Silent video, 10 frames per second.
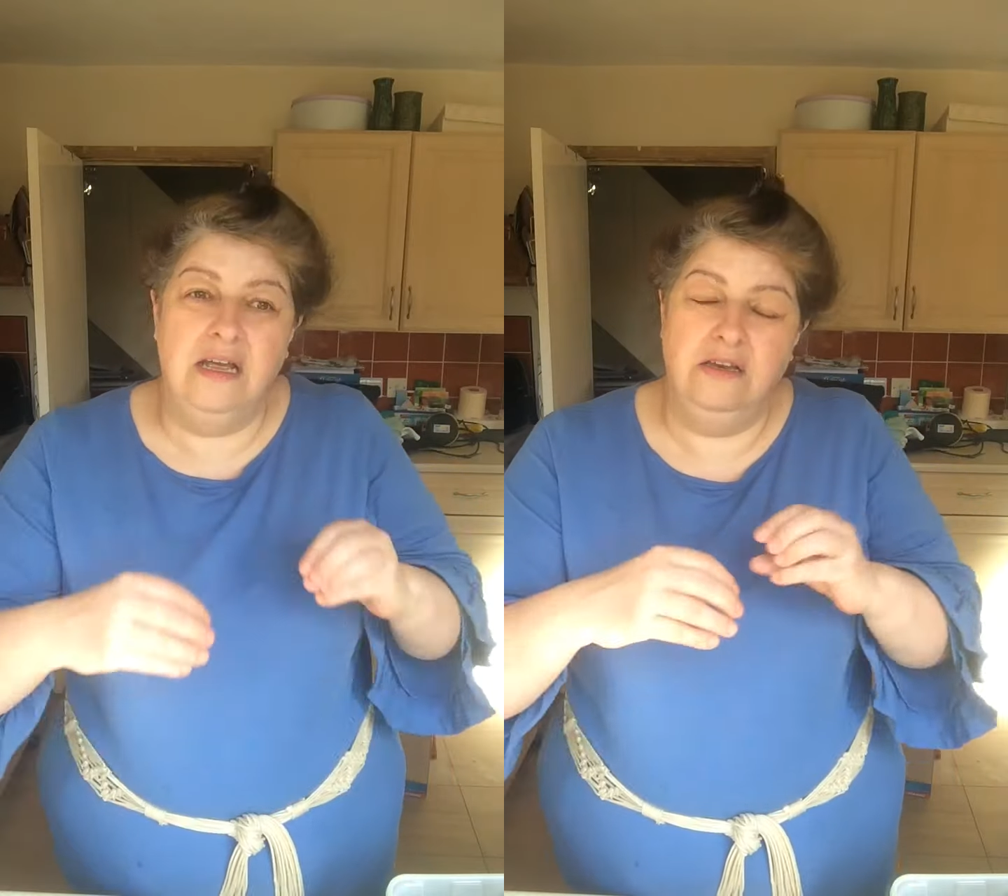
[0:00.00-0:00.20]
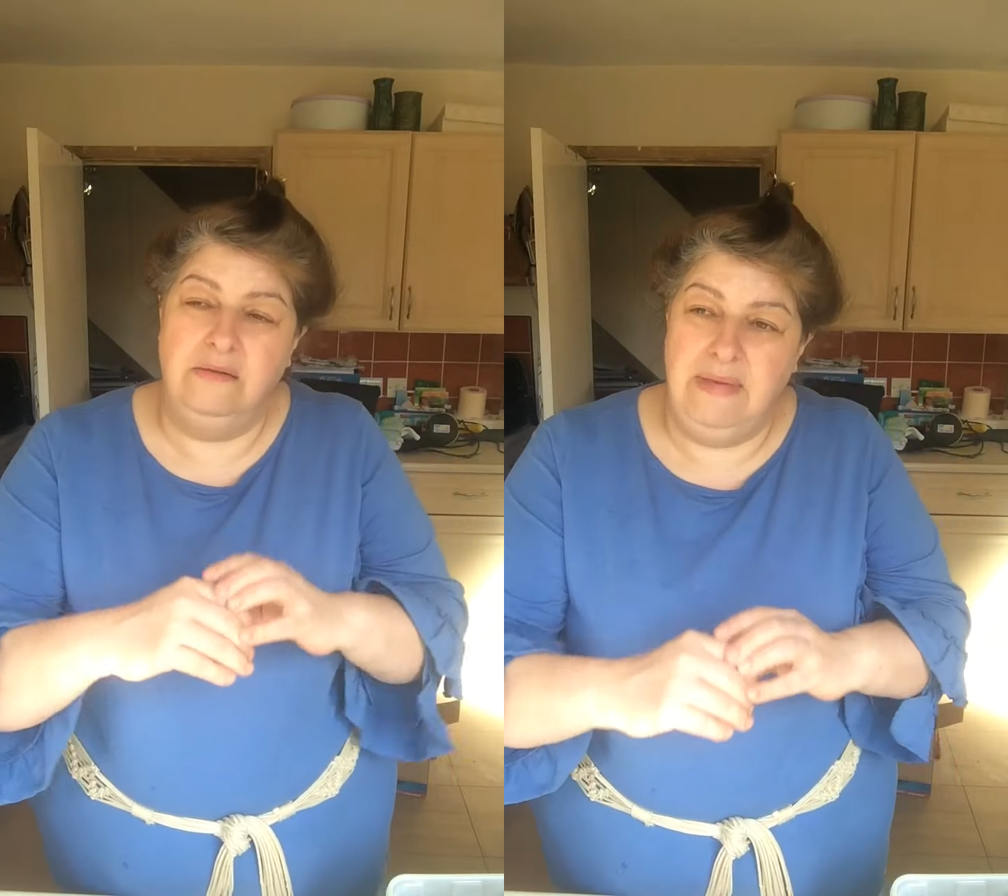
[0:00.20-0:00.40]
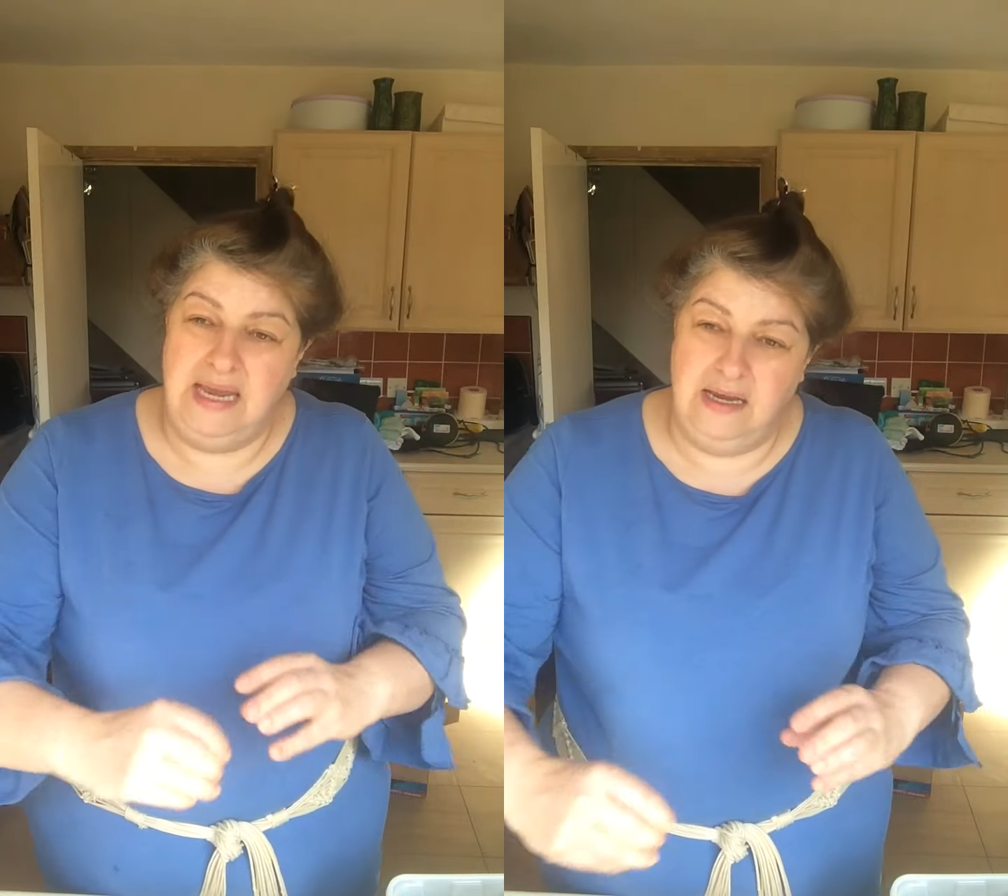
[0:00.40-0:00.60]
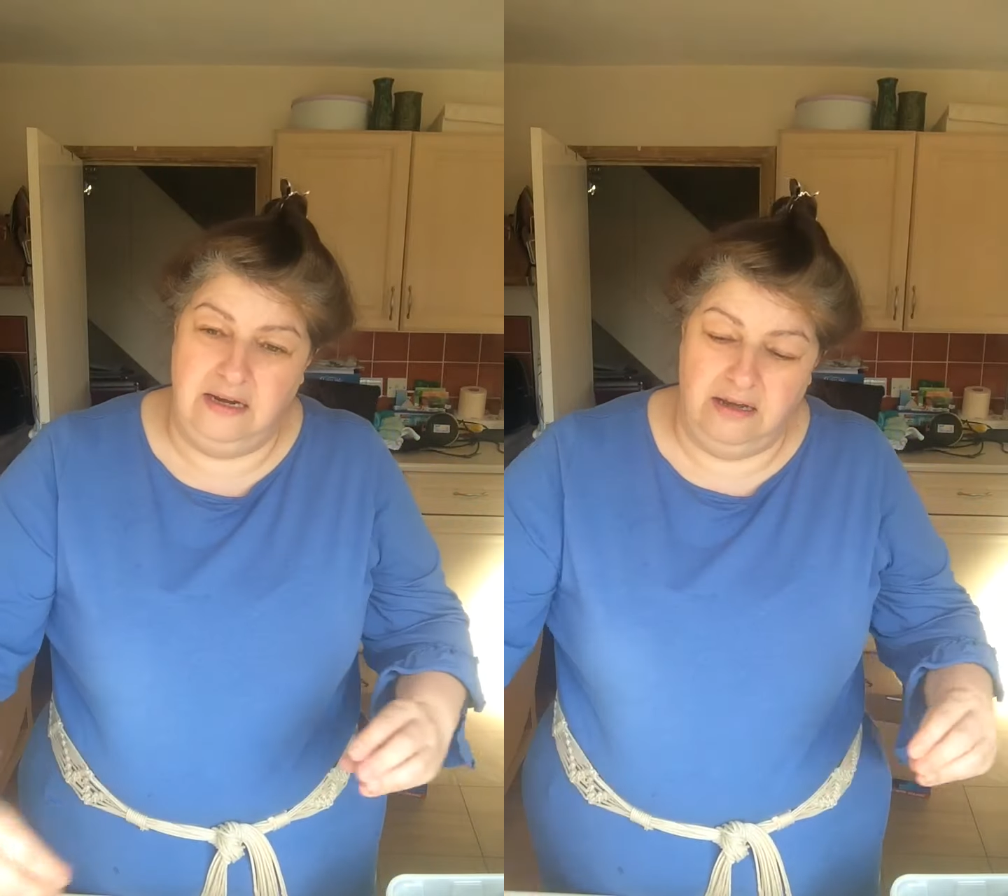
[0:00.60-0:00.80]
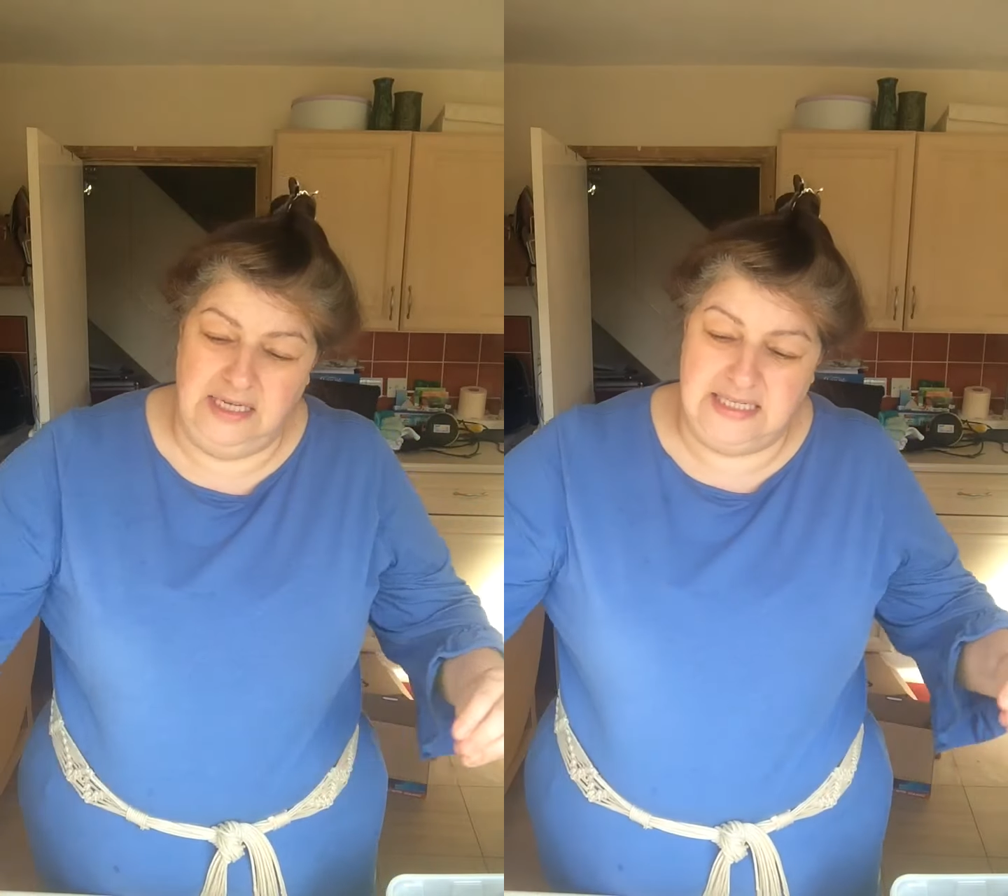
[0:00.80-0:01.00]
and you make a
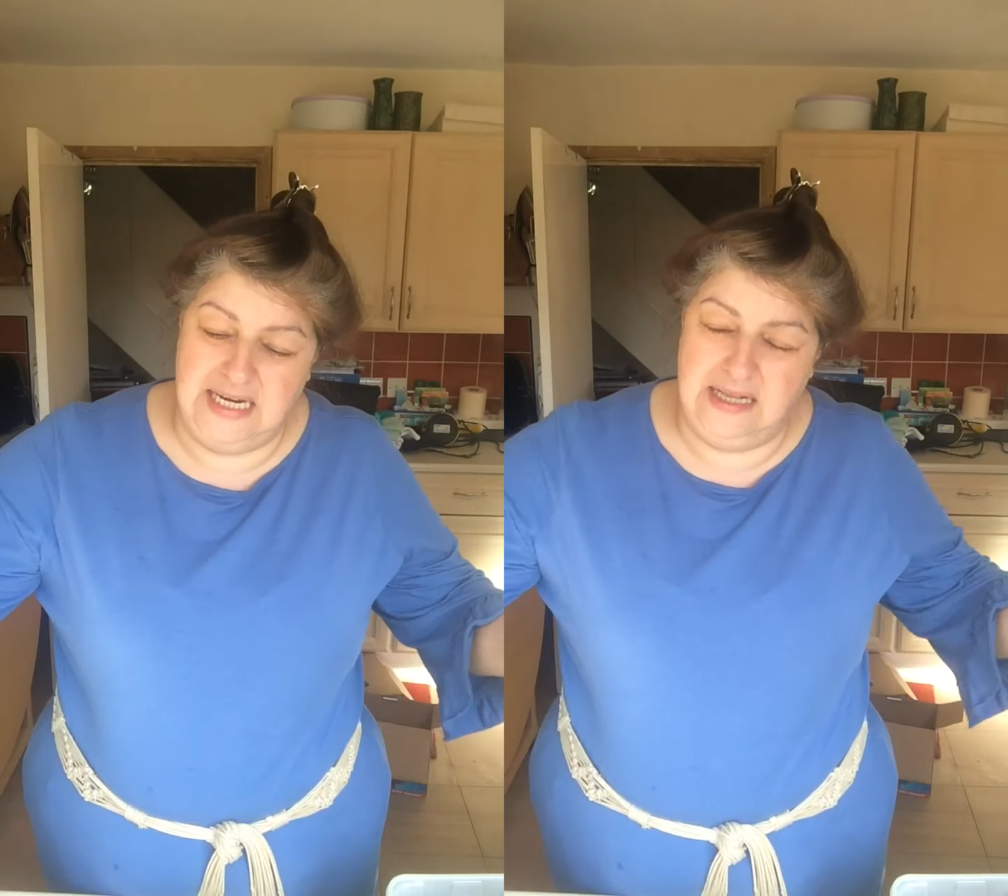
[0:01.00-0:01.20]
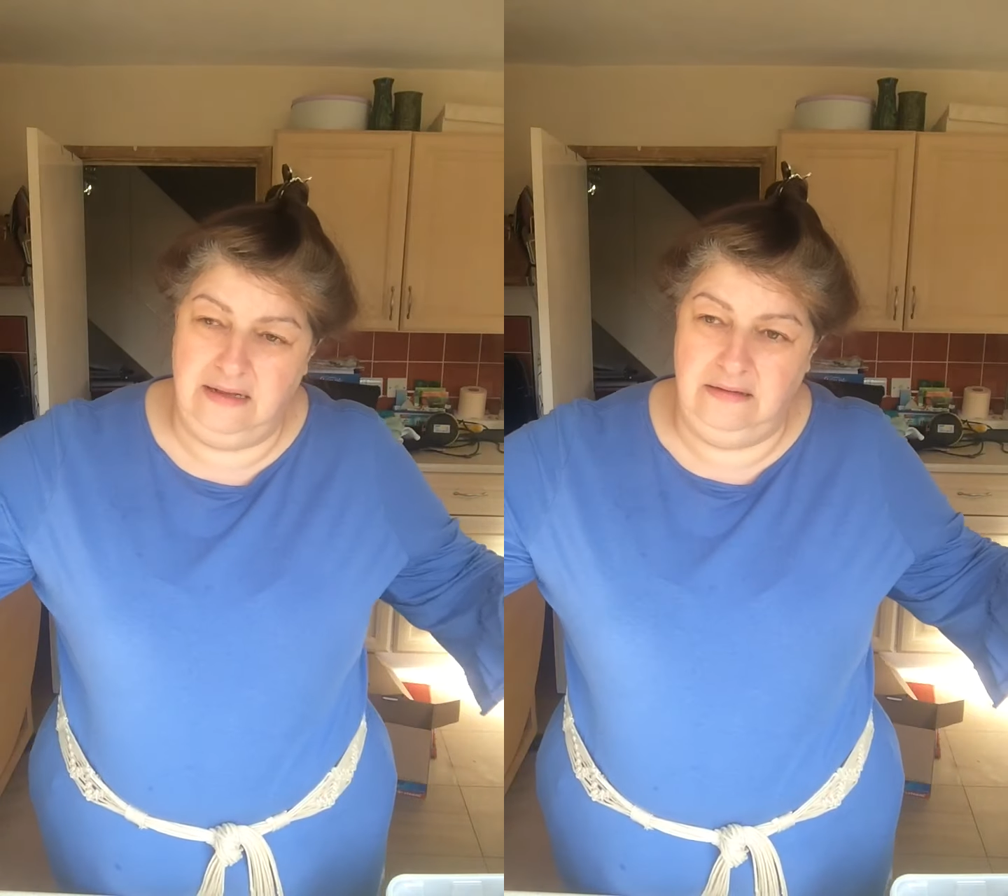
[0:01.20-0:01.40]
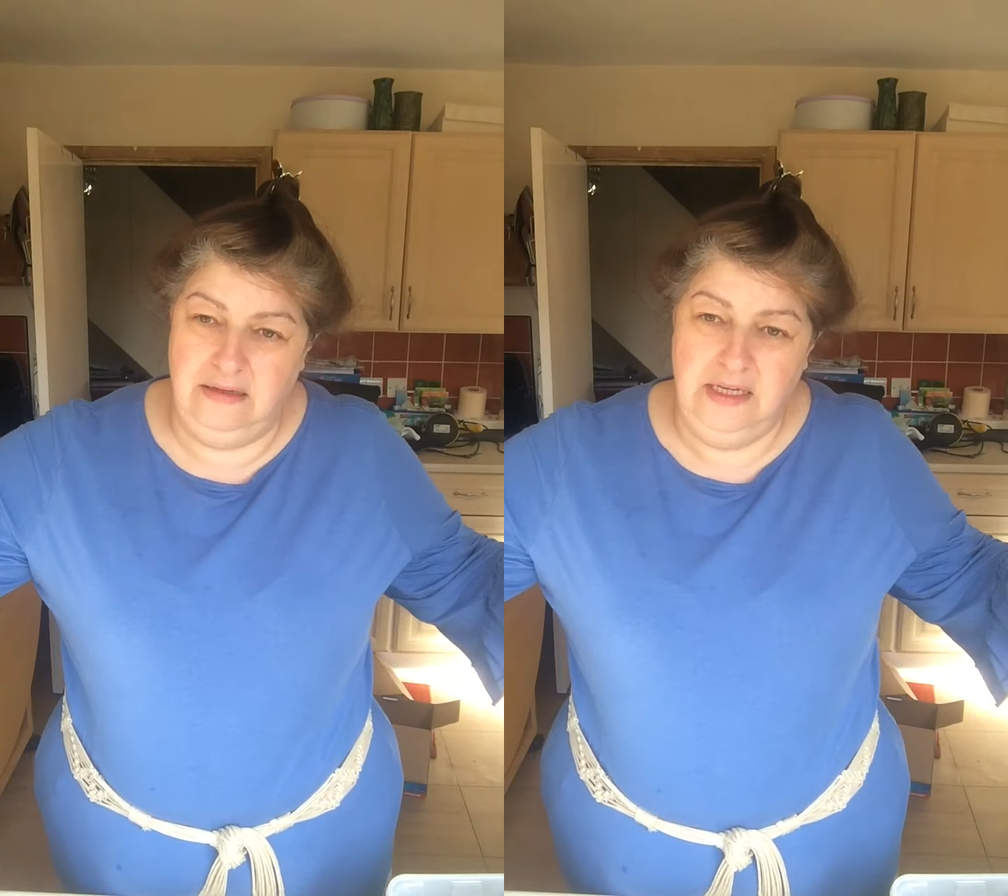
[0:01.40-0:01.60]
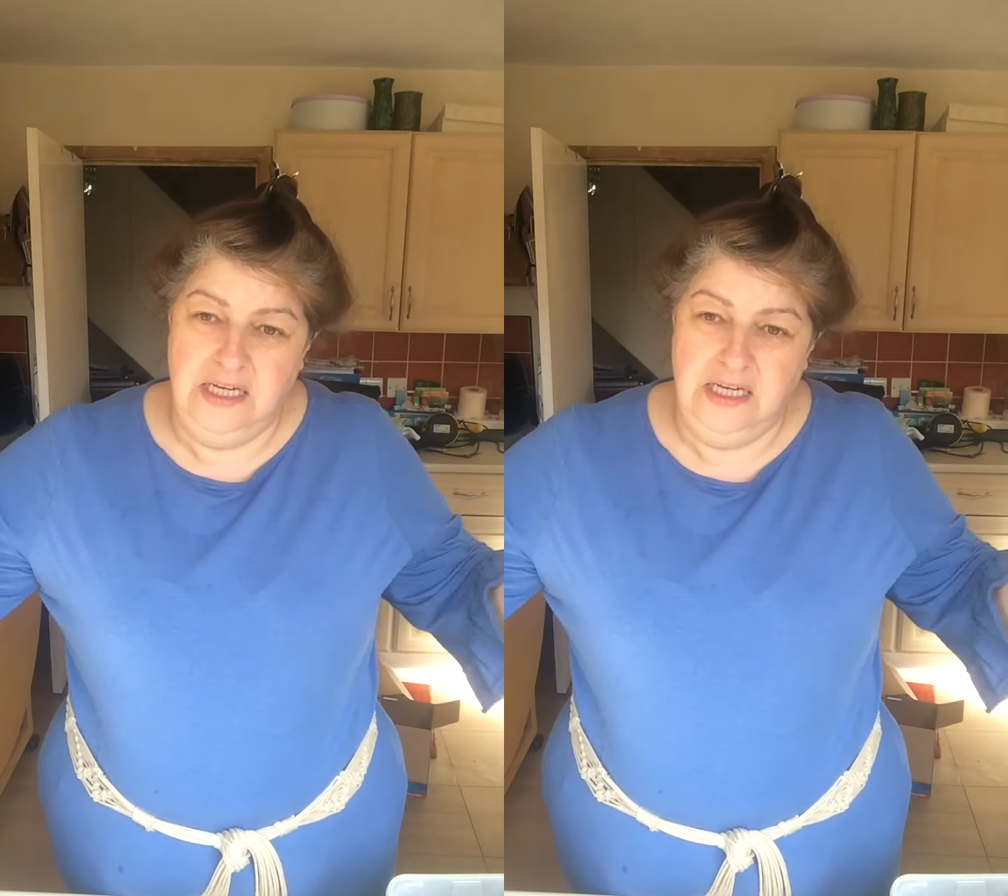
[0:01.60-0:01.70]
nice little